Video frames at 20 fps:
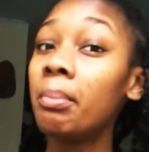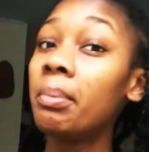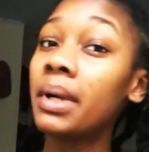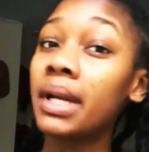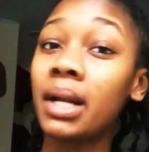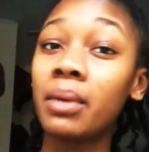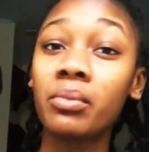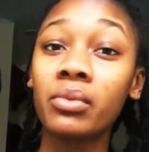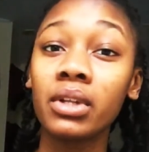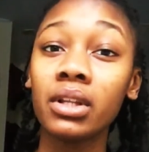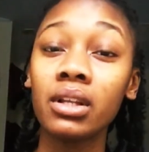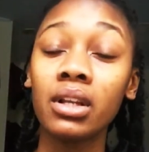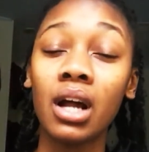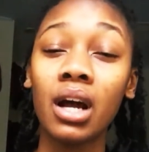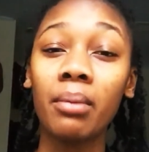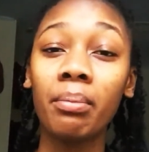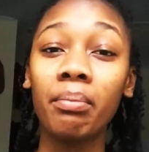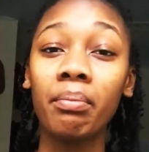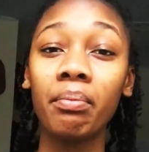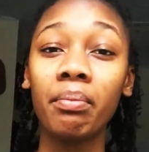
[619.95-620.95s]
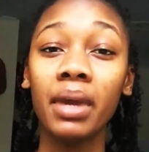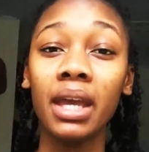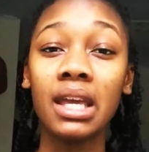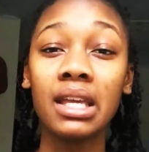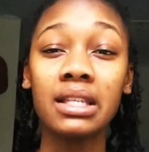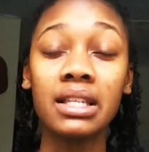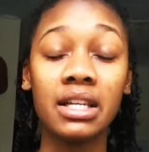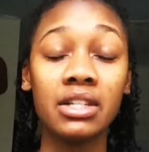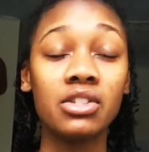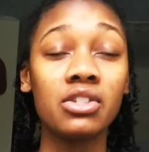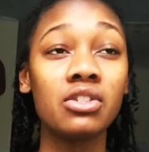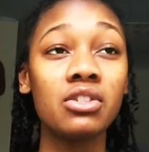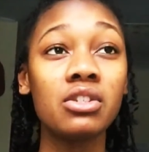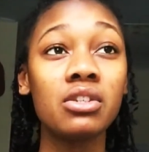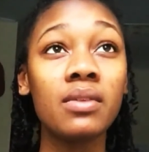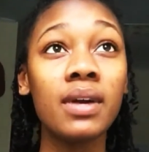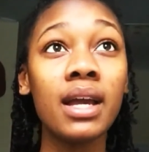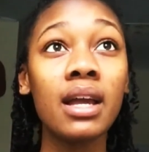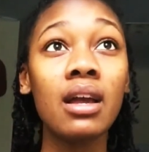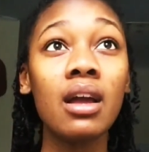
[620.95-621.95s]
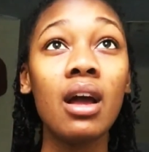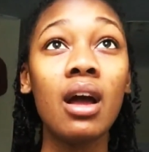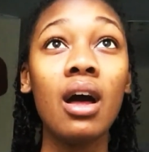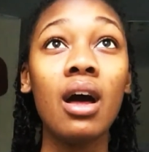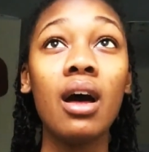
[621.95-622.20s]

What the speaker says: but I'm really not paying attention to it.